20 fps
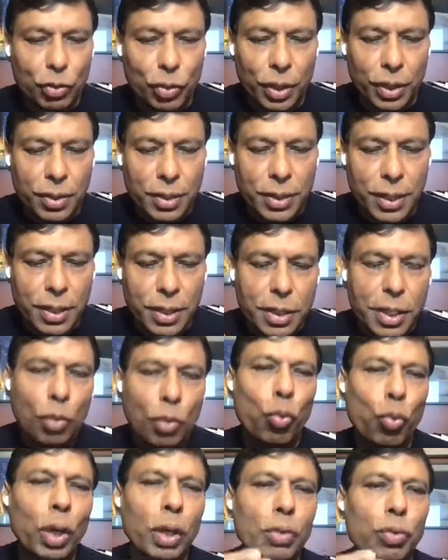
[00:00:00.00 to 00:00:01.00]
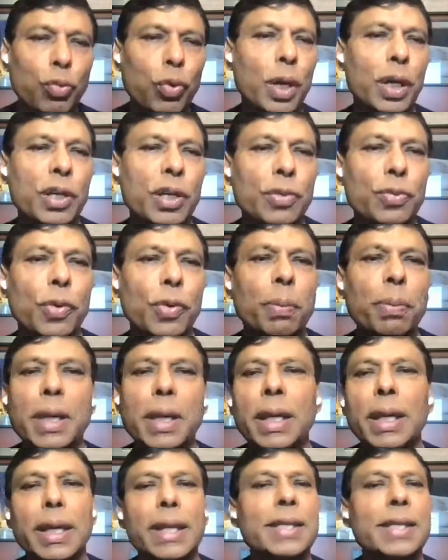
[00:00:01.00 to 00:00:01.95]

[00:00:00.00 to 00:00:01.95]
So in a sense, what works for me